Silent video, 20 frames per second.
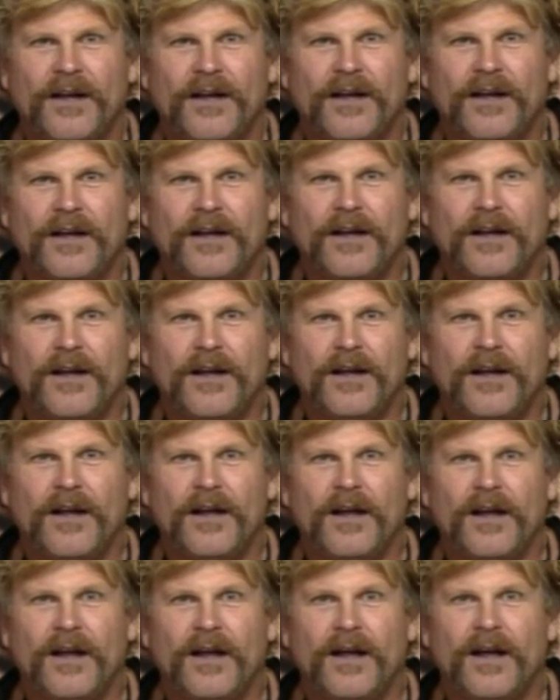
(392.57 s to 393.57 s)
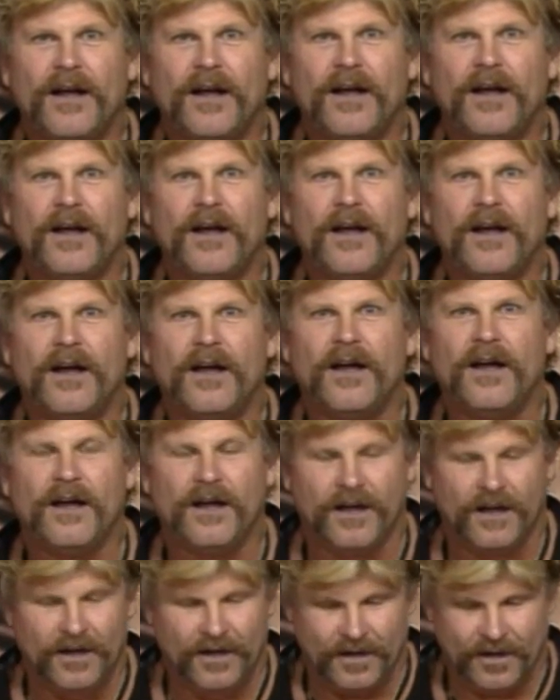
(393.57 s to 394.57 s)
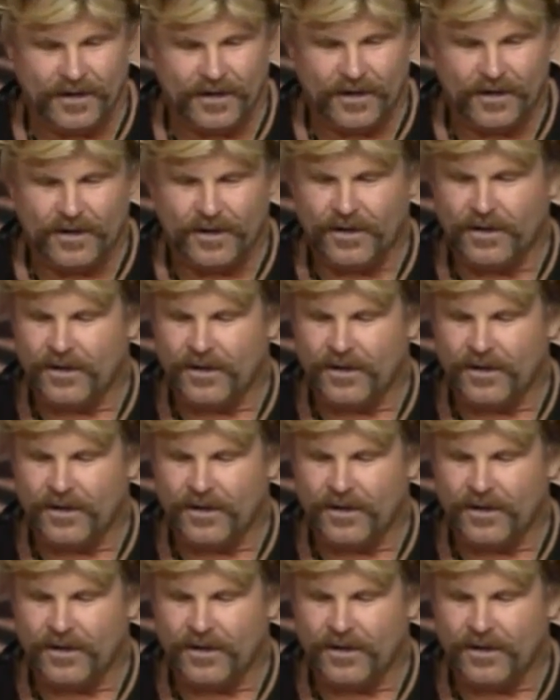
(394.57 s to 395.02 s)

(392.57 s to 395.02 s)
Because I believe that there's nothing wrong